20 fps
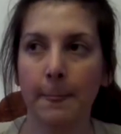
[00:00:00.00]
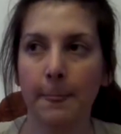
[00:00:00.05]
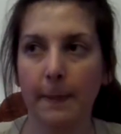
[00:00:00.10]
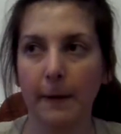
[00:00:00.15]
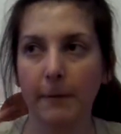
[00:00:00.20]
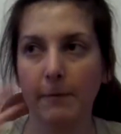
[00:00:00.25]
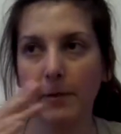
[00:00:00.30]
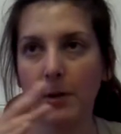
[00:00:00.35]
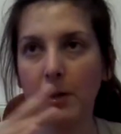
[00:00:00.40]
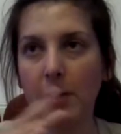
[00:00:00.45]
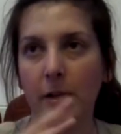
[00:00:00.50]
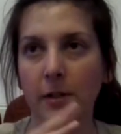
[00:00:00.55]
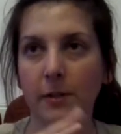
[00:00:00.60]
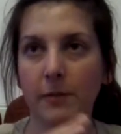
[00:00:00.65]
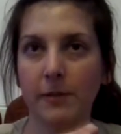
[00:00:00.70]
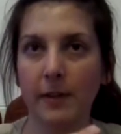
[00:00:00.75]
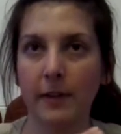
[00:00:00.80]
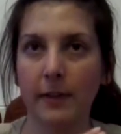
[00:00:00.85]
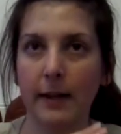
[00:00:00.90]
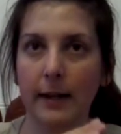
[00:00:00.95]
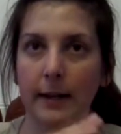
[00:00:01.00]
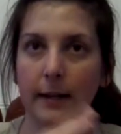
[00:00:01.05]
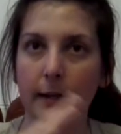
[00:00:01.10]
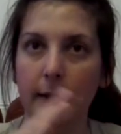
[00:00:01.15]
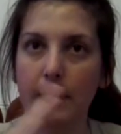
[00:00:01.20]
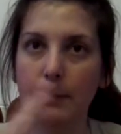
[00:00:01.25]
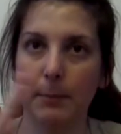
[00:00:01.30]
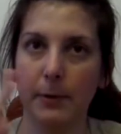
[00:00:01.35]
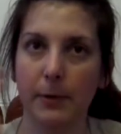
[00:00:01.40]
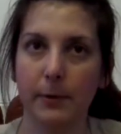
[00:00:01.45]
They've kind of done that
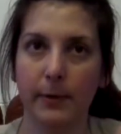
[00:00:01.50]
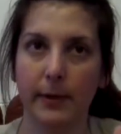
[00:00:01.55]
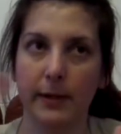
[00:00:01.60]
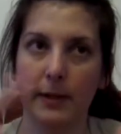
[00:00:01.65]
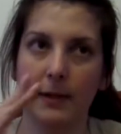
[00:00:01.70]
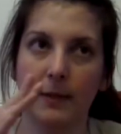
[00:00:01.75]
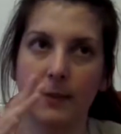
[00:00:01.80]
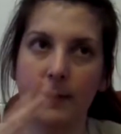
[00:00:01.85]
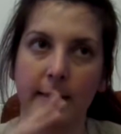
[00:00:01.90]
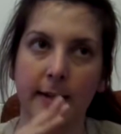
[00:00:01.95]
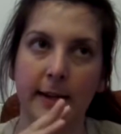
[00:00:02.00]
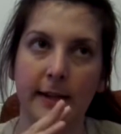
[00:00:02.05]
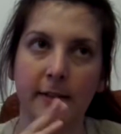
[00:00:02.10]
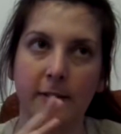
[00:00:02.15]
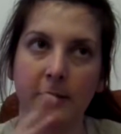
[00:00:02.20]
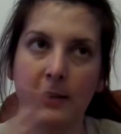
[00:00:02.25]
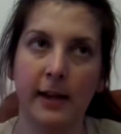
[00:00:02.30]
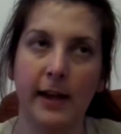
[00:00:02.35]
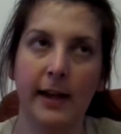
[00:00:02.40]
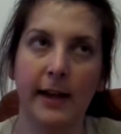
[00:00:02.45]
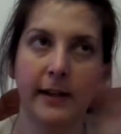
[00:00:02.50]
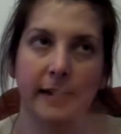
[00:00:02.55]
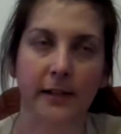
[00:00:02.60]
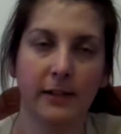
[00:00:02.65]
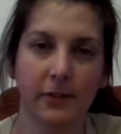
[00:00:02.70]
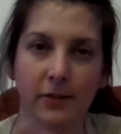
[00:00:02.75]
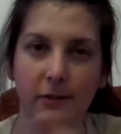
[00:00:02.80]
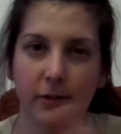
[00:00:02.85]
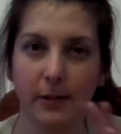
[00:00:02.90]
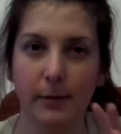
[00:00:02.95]
leap between like the next
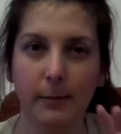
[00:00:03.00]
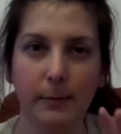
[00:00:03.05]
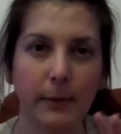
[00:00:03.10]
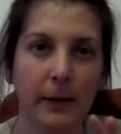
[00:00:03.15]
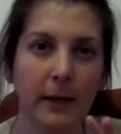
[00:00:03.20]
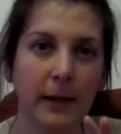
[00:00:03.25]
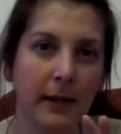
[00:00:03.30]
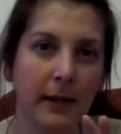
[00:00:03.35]
age group,